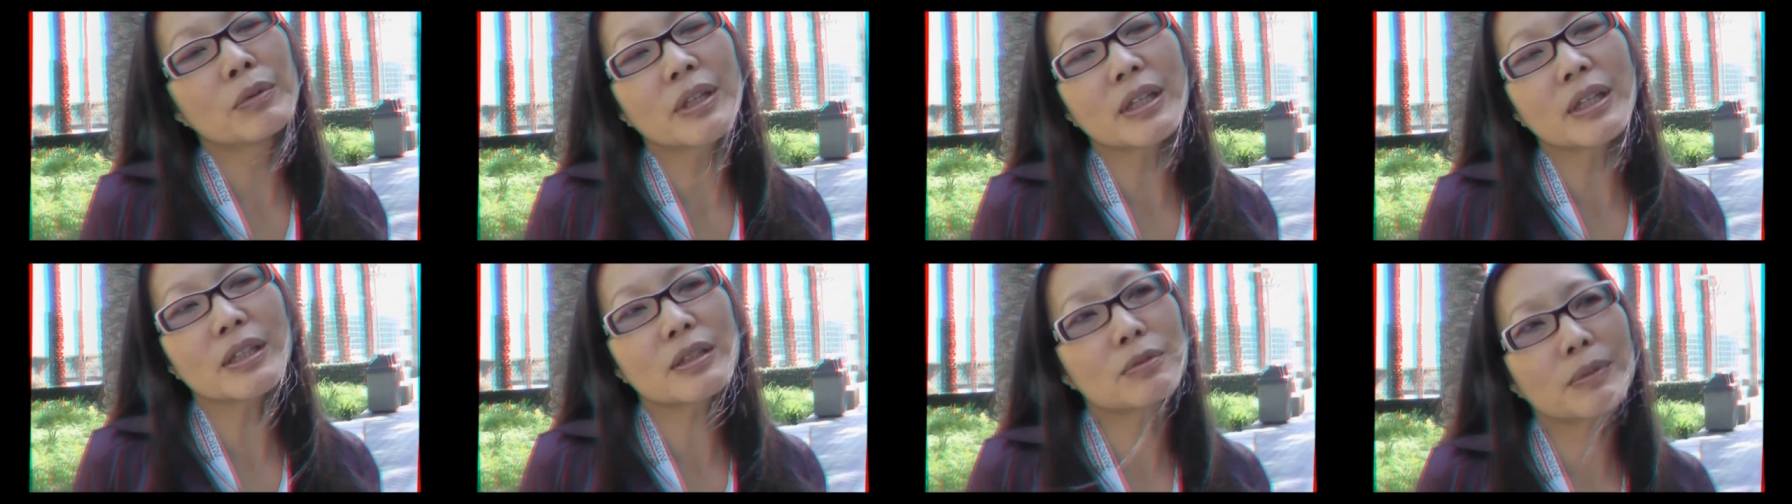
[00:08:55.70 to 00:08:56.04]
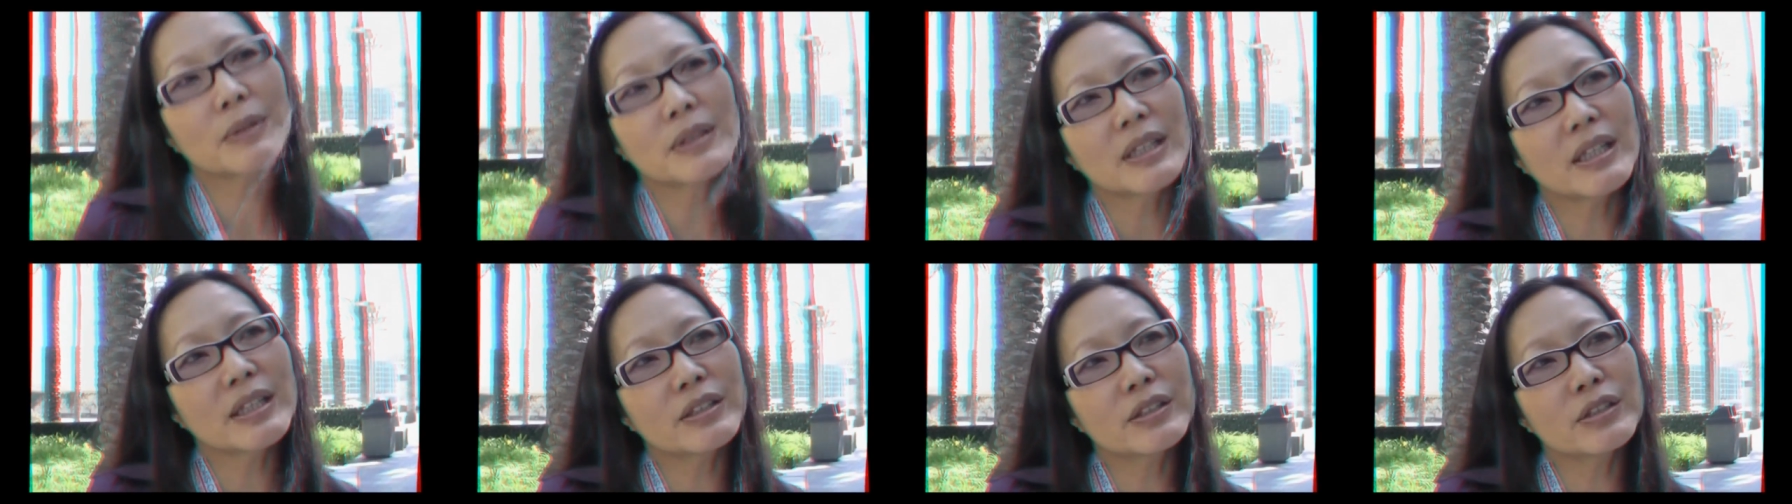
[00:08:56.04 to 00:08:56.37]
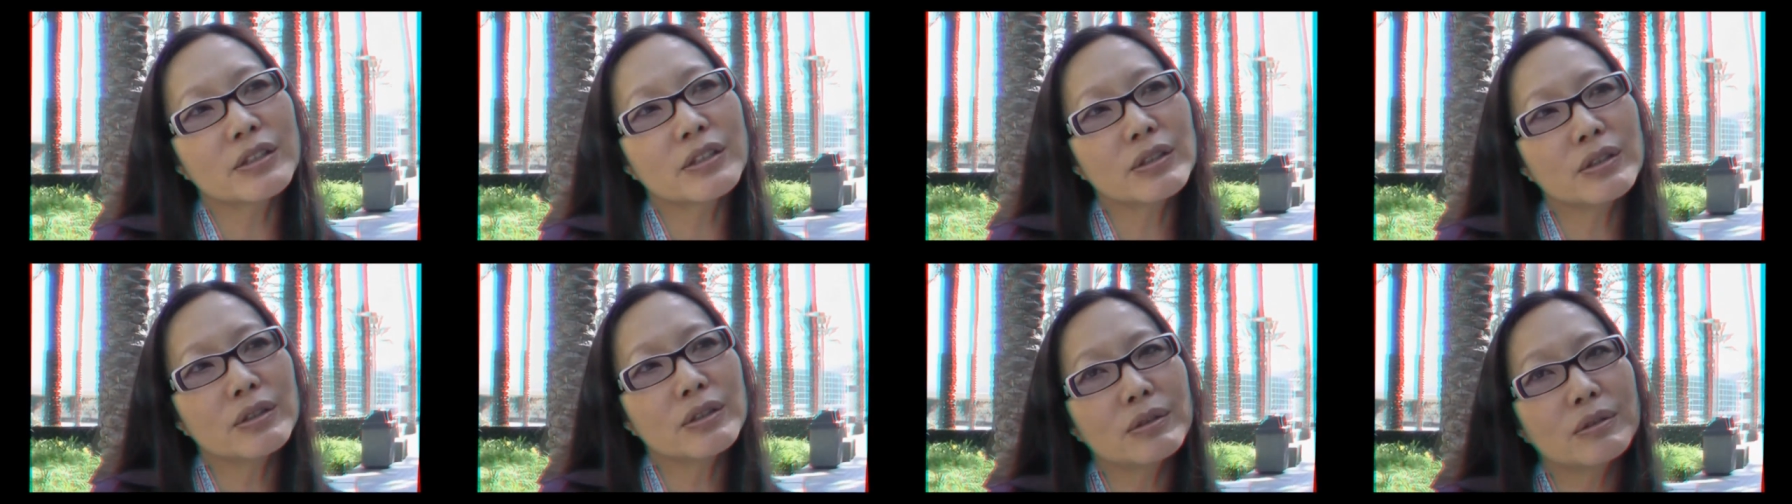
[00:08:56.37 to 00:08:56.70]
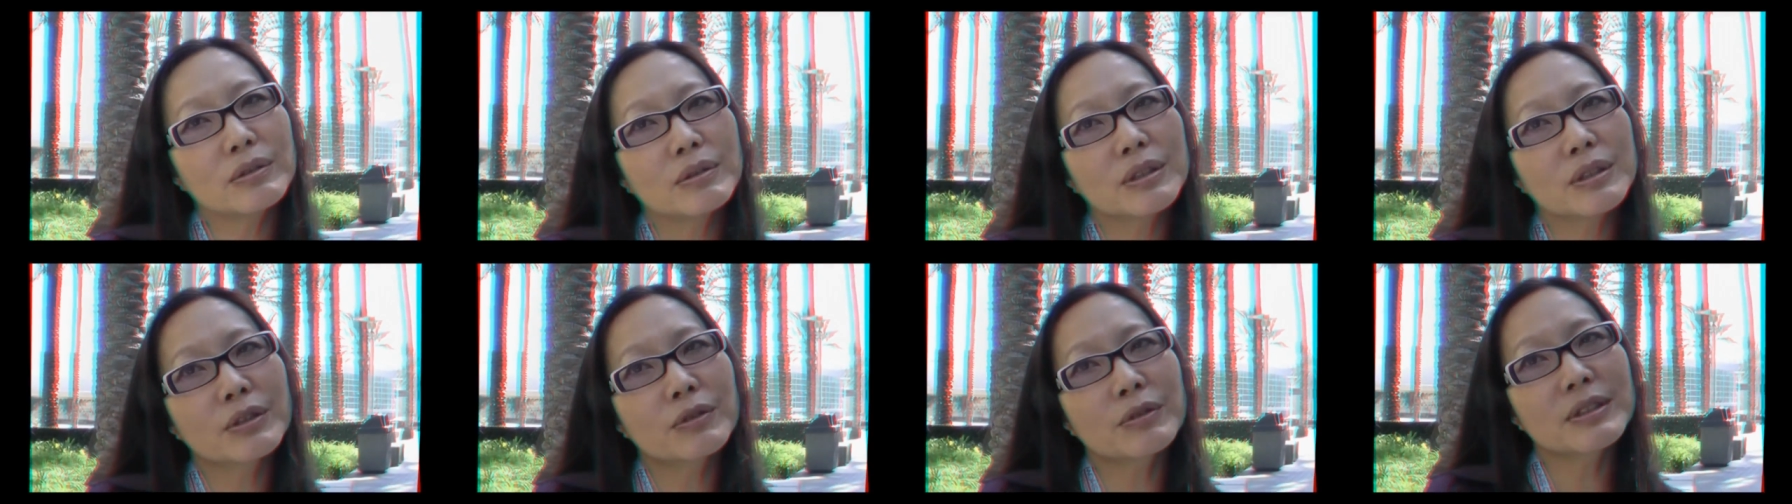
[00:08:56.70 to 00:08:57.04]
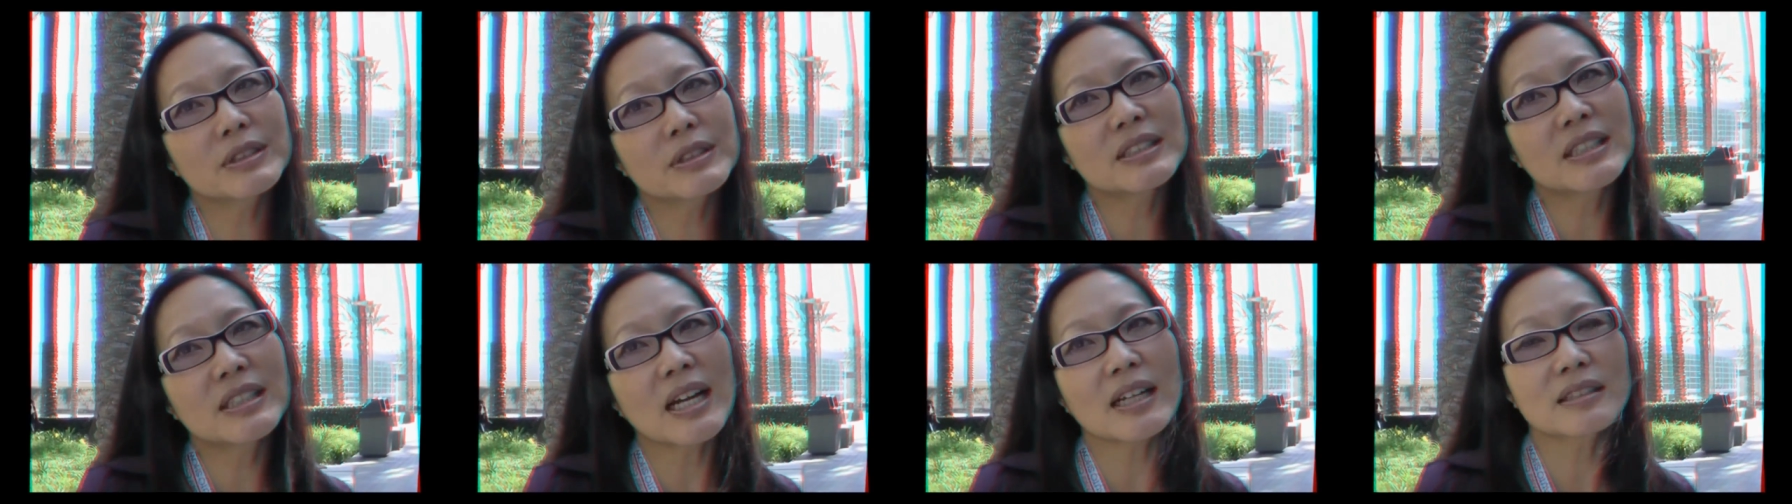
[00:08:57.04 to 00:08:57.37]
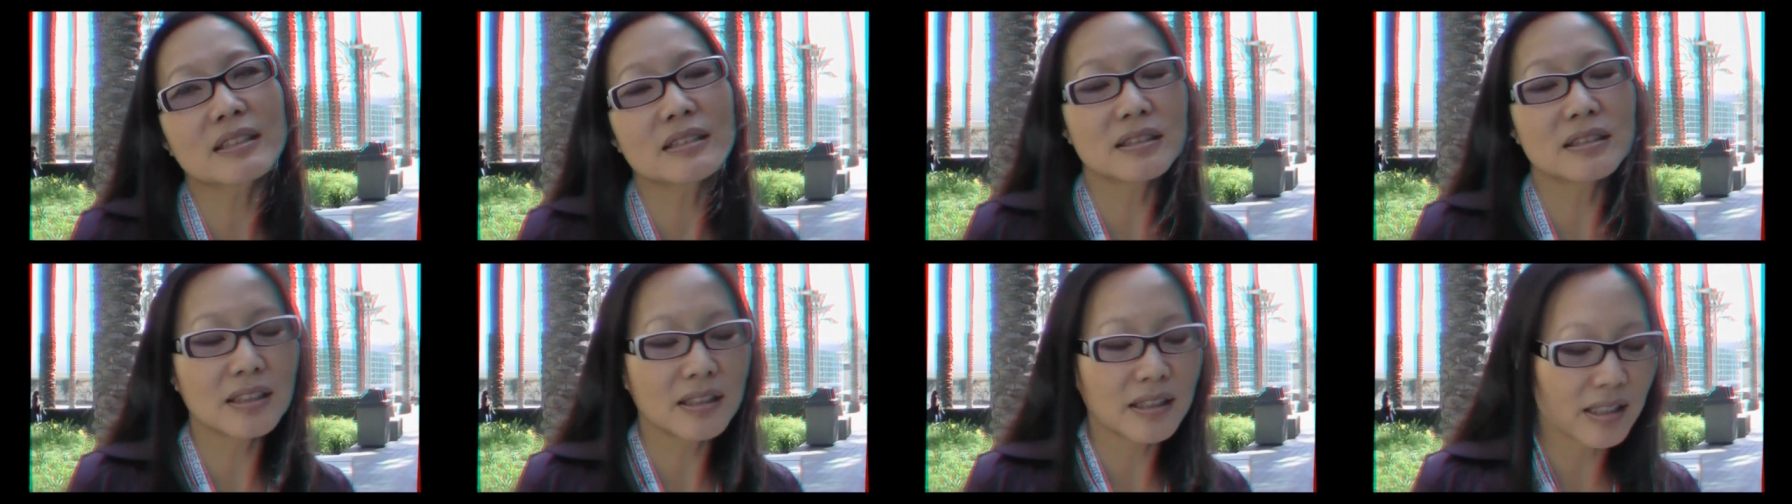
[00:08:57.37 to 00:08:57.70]
Well, that's what they do, increase
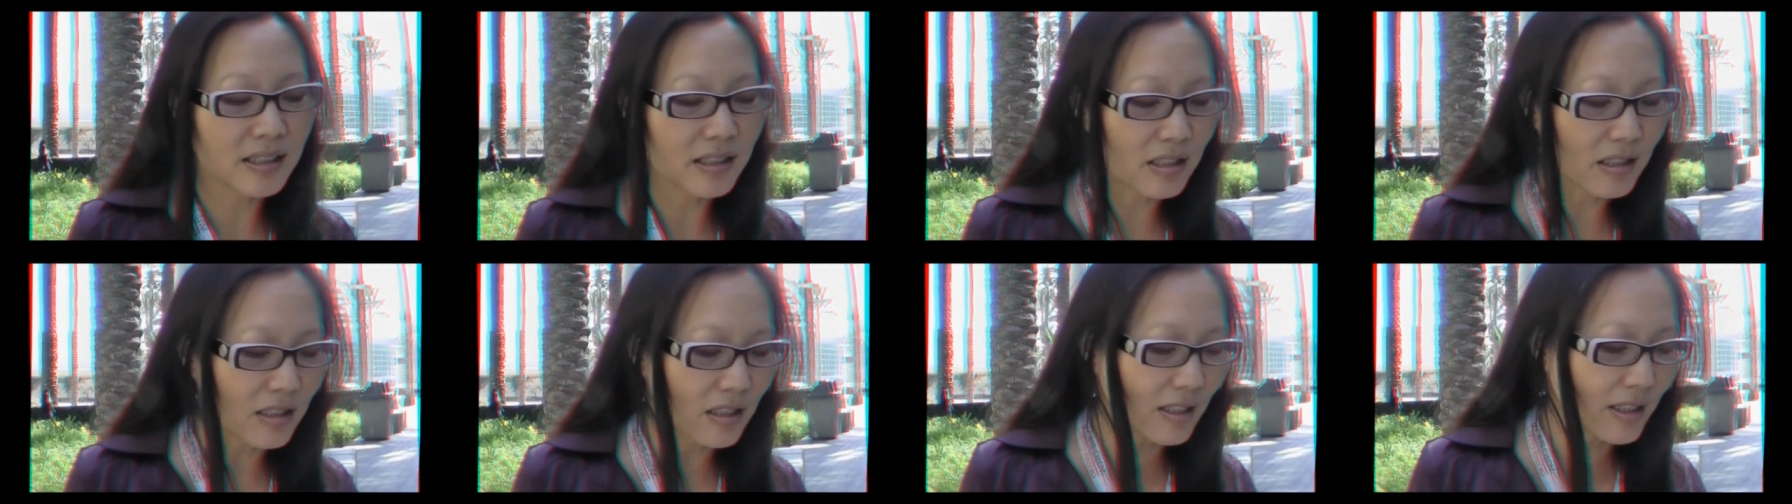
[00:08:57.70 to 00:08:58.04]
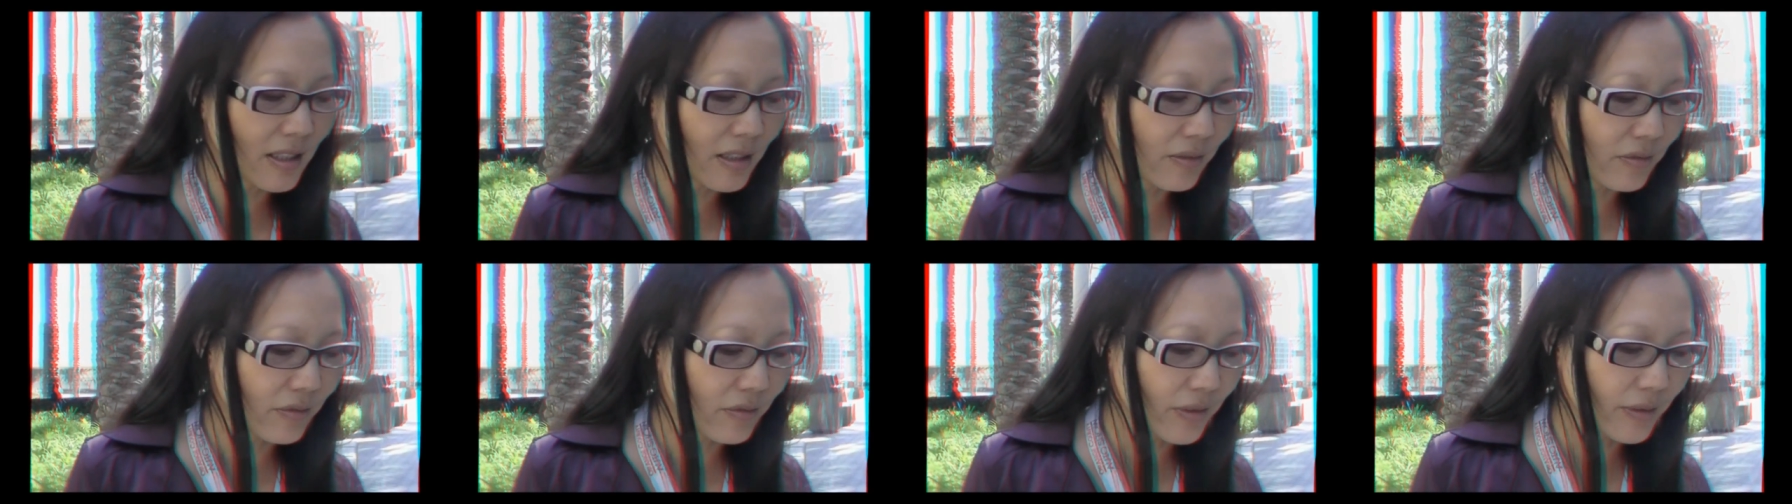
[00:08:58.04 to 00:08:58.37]
taxes and they just leave.